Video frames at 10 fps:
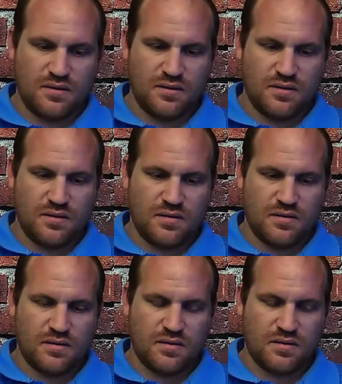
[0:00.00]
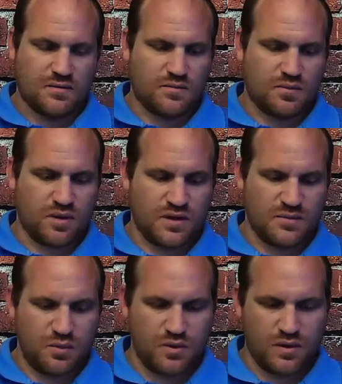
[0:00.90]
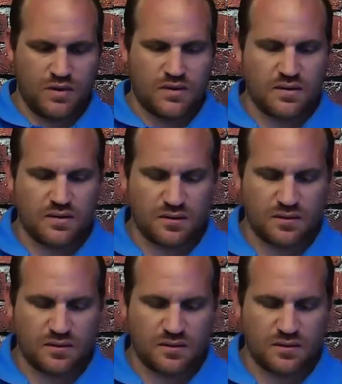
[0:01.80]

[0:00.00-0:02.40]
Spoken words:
And price point.